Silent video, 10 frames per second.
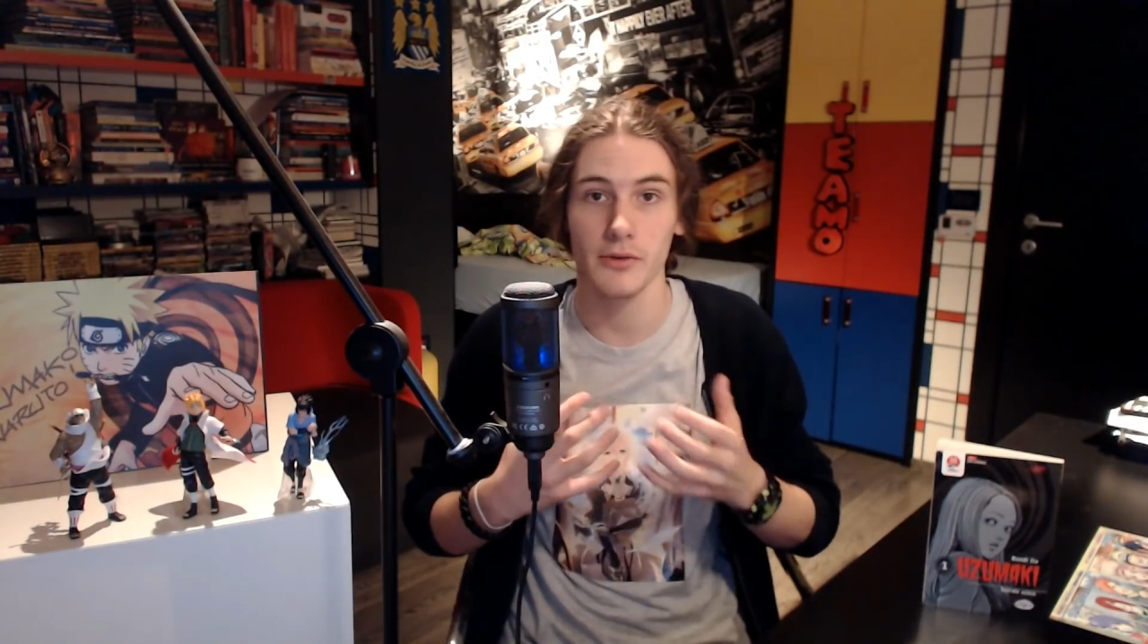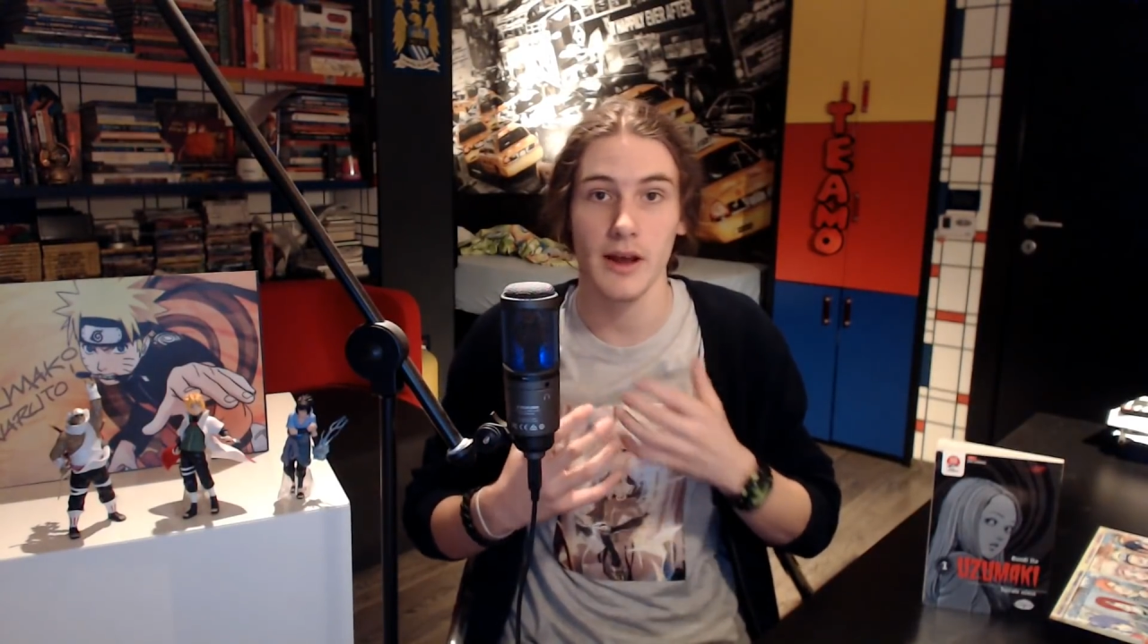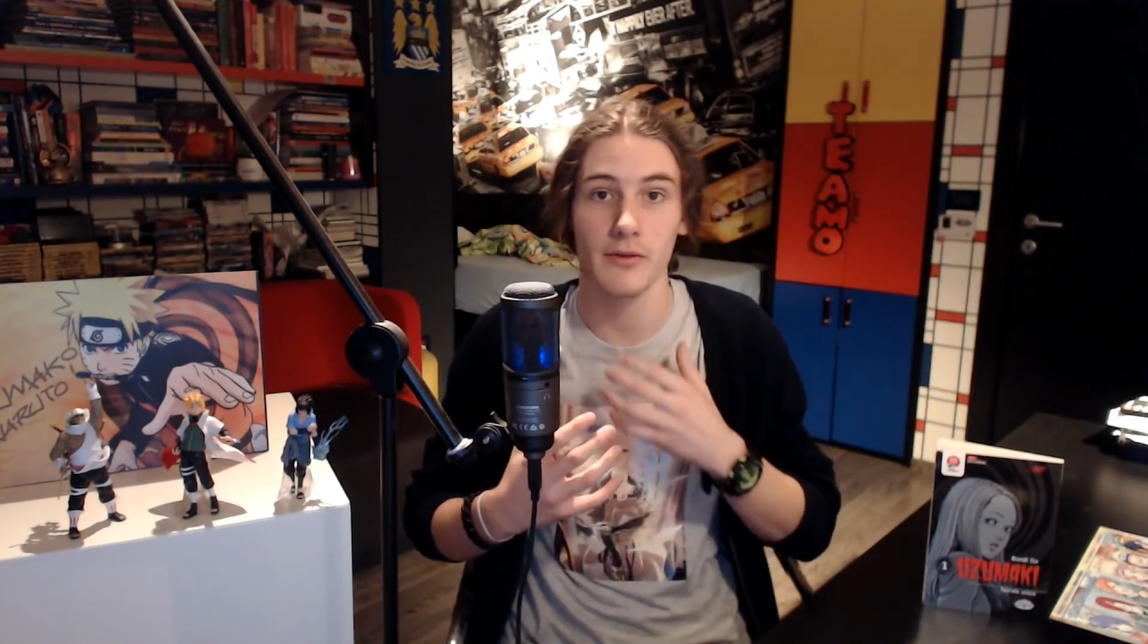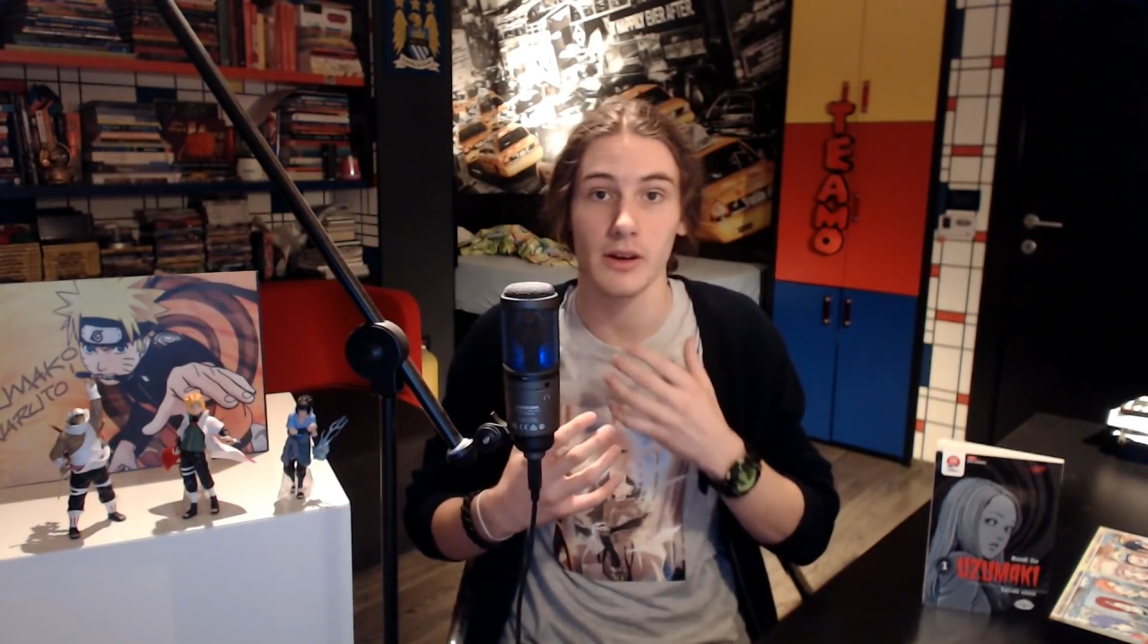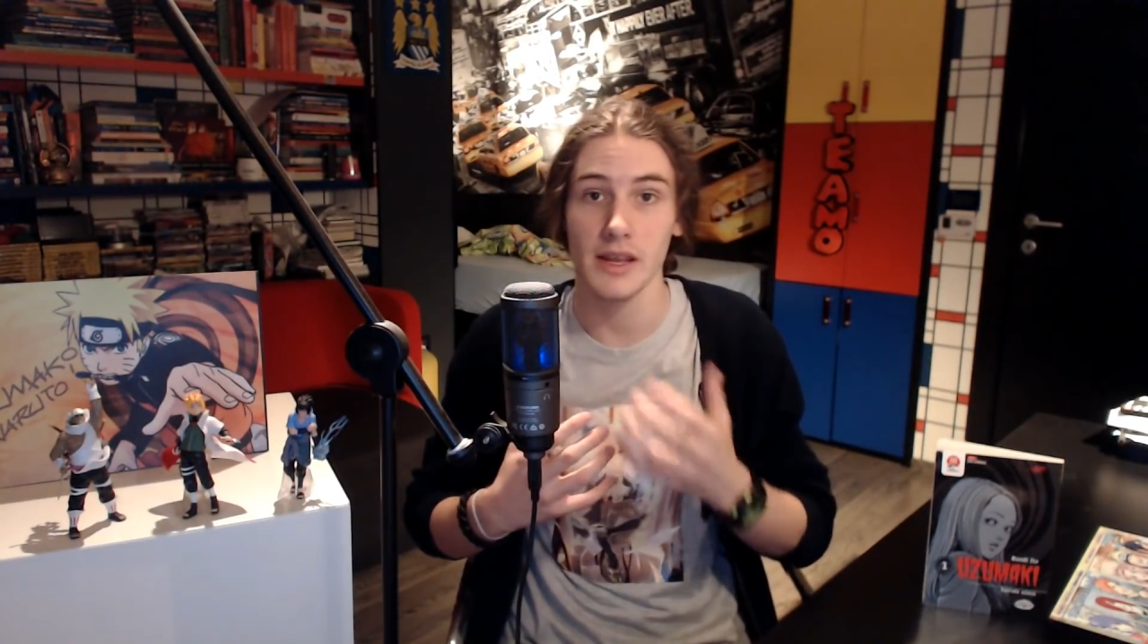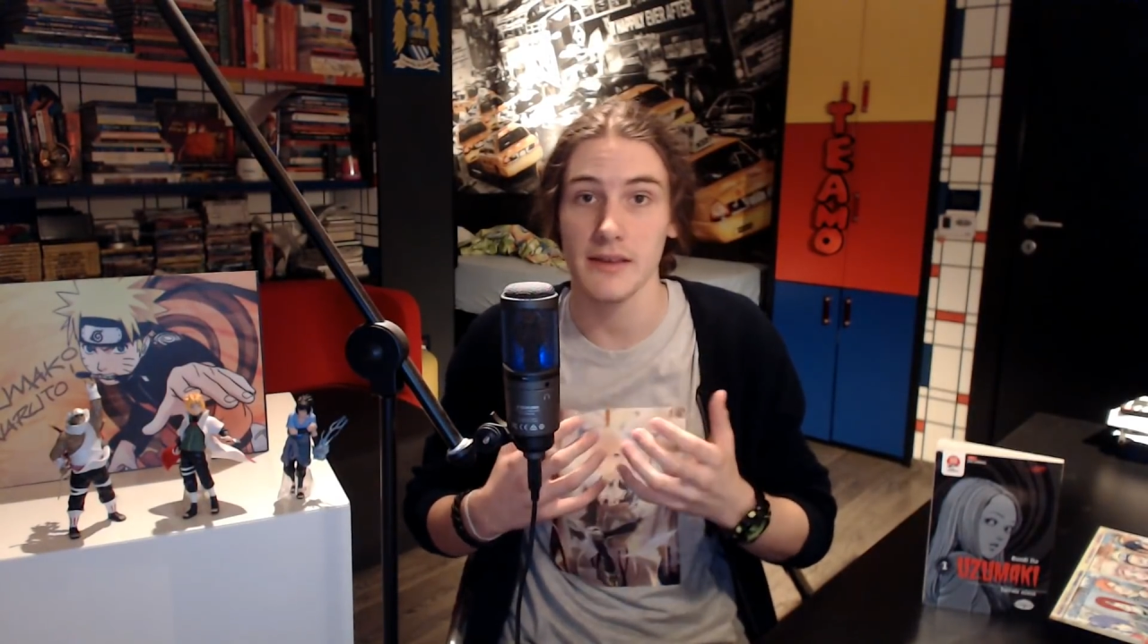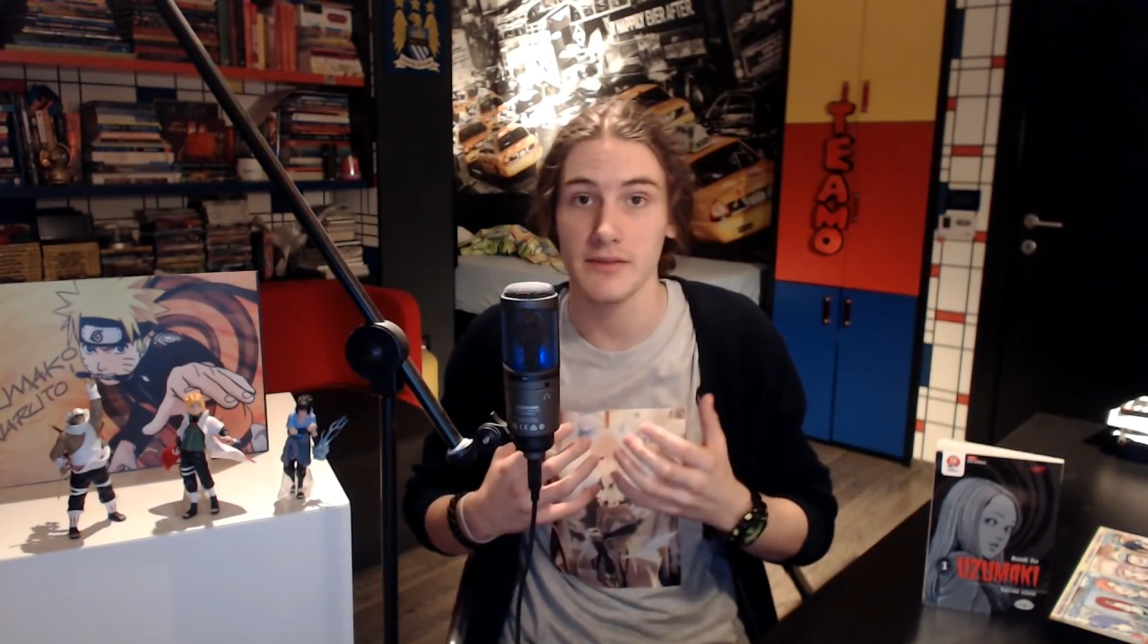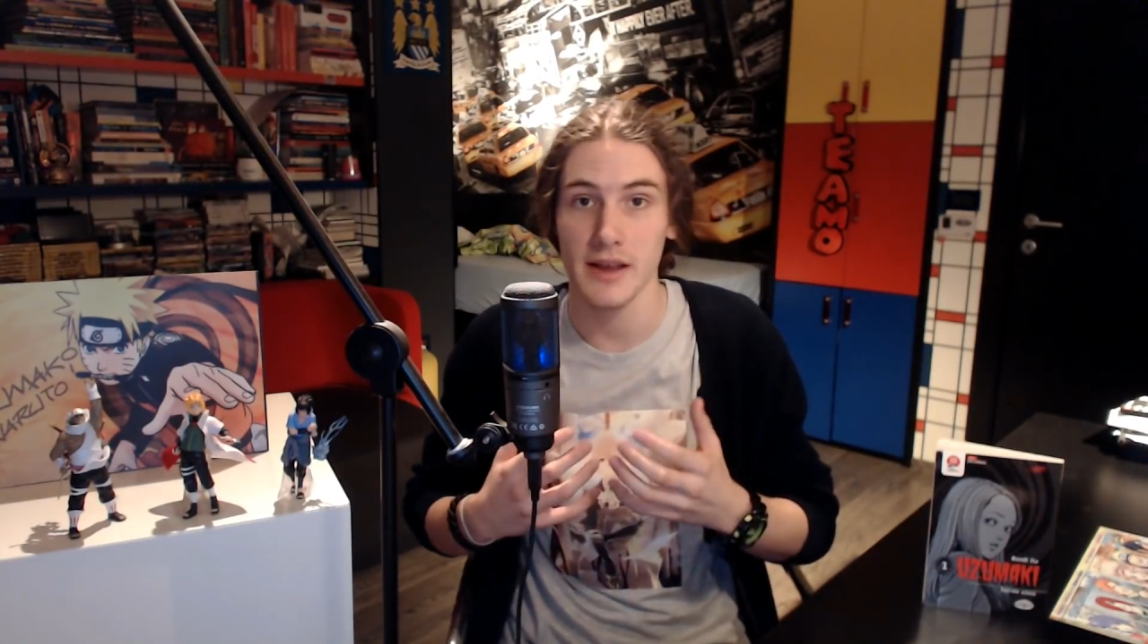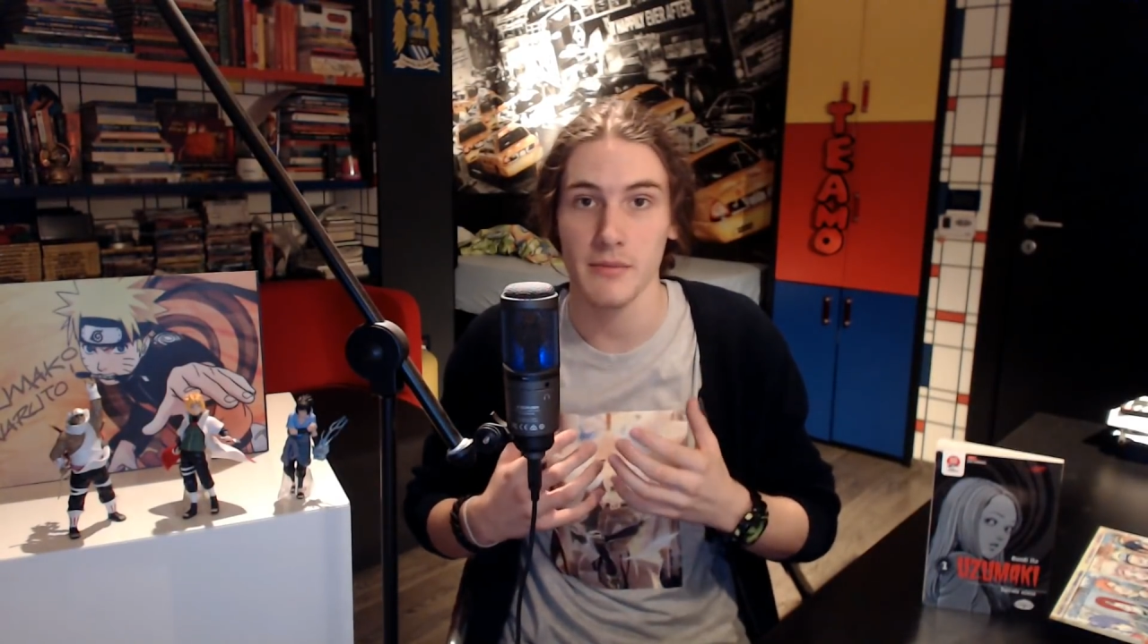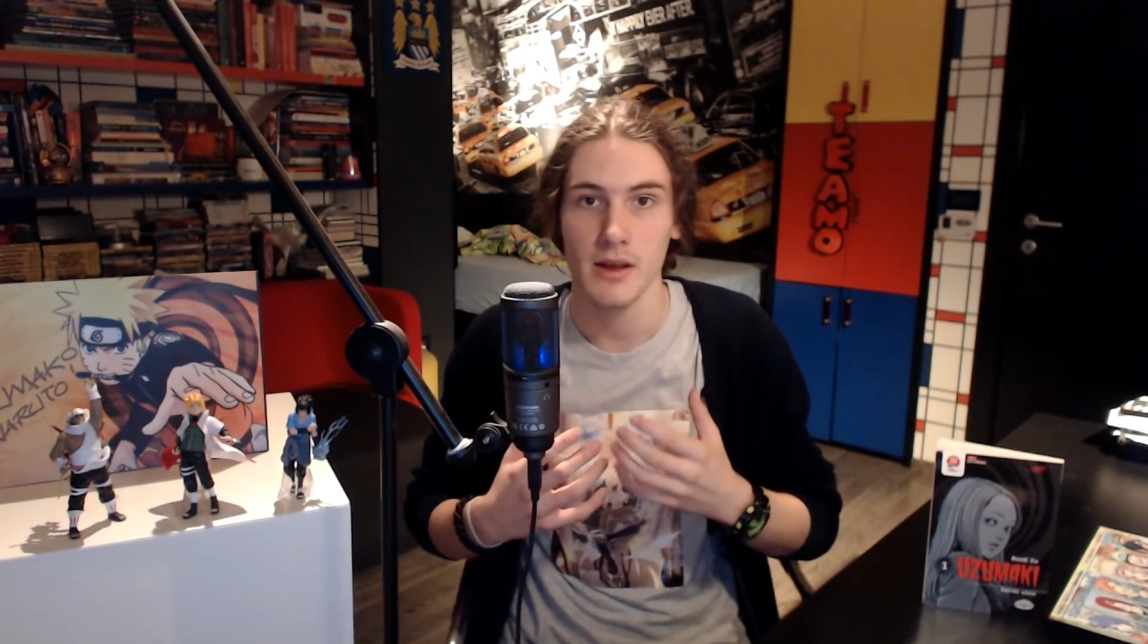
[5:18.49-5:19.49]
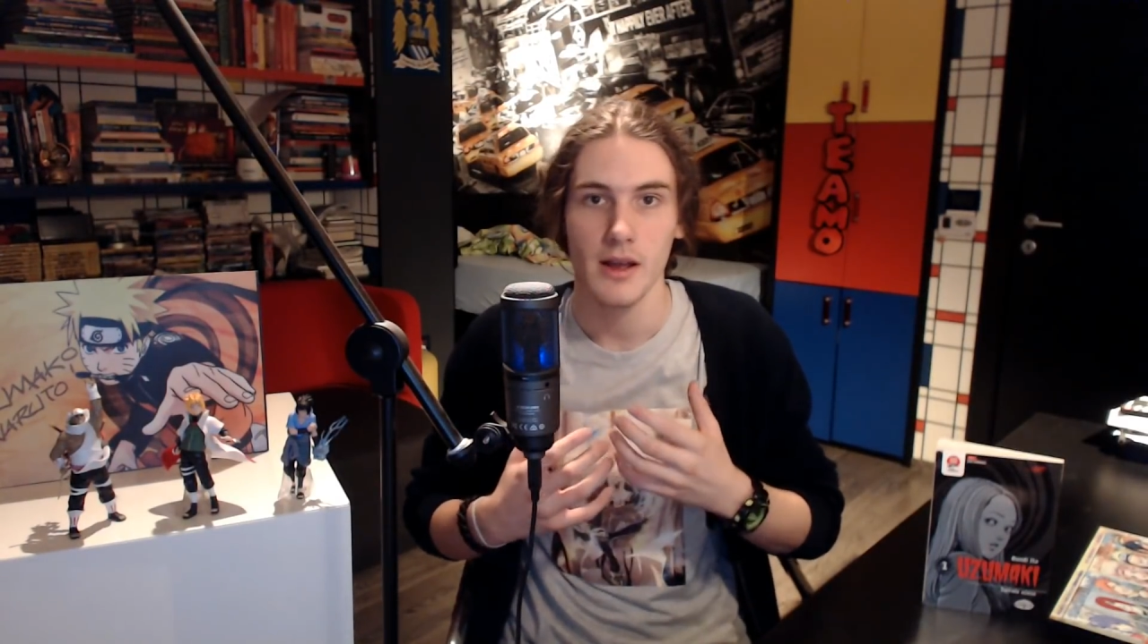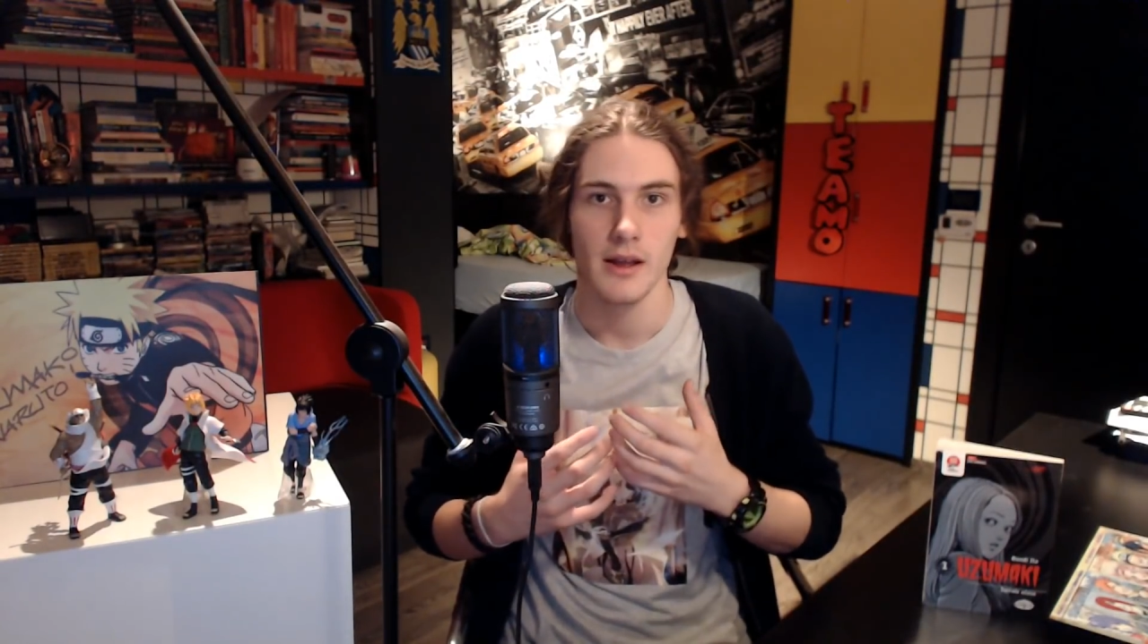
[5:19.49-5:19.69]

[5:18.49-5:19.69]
never leave them,